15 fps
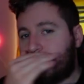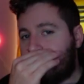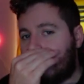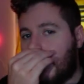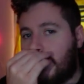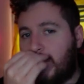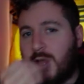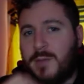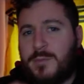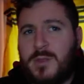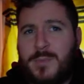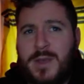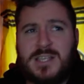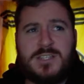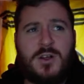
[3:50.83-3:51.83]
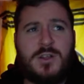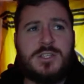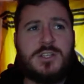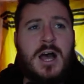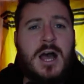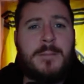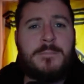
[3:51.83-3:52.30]
A couple of the best ones.
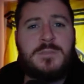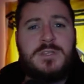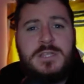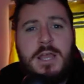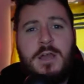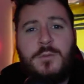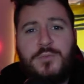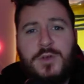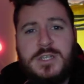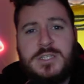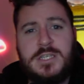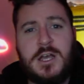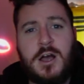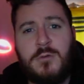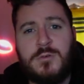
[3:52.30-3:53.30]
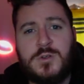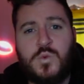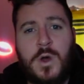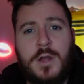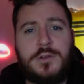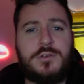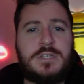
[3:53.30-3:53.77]
Dion Prestia, I was
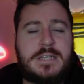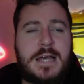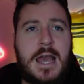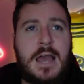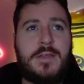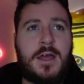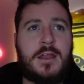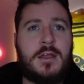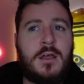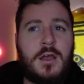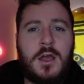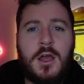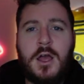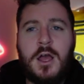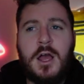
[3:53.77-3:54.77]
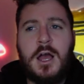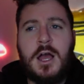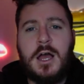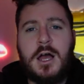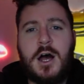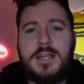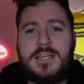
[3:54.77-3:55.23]
one to say that
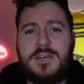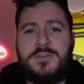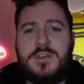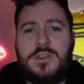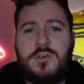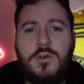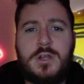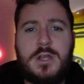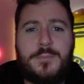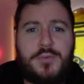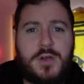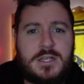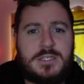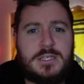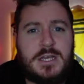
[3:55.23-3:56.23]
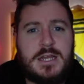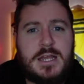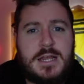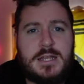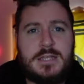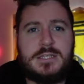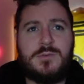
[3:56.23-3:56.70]
I definitely thought Prestia
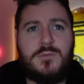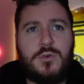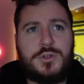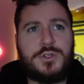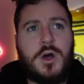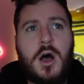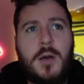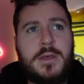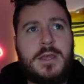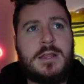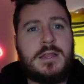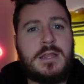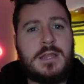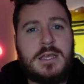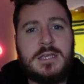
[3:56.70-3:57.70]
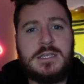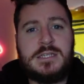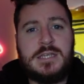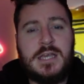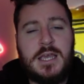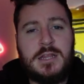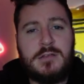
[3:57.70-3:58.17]
needed some more time in
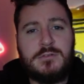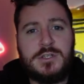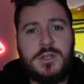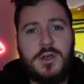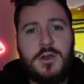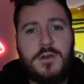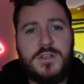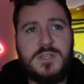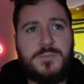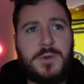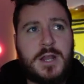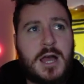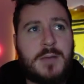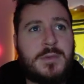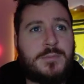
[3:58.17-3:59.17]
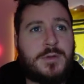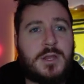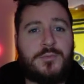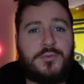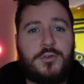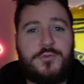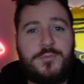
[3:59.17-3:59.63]
the reserves, but he
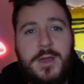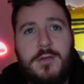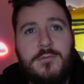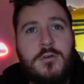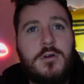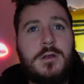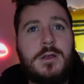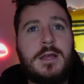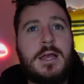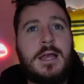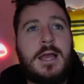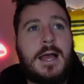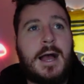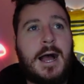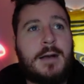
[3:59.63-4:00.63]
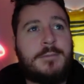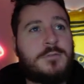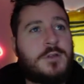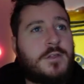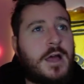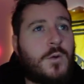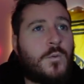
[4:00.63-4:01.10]
proved me wrong. Look at
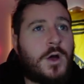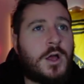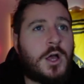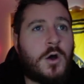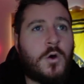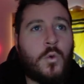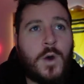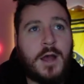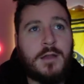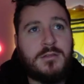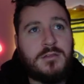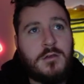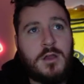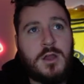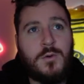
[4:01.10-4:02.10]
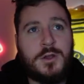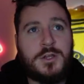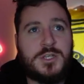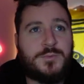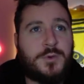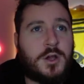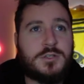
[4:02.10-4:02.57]
that, 1 goal, 31
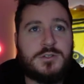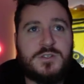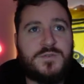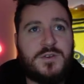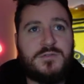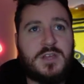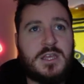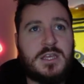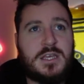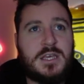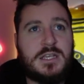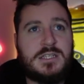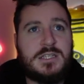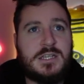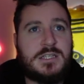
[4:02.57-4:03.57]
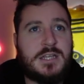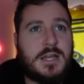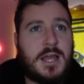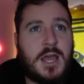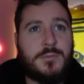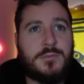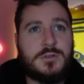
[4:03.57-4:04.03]
disposals, 15 kicks, 16
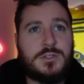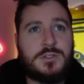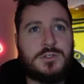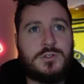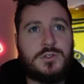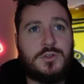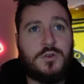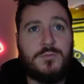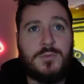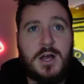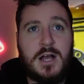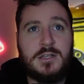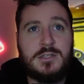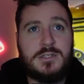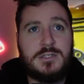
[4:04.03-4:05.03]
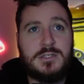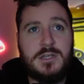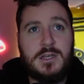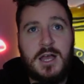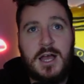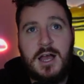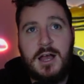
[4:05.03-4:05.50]
handballs, 2 marks, 5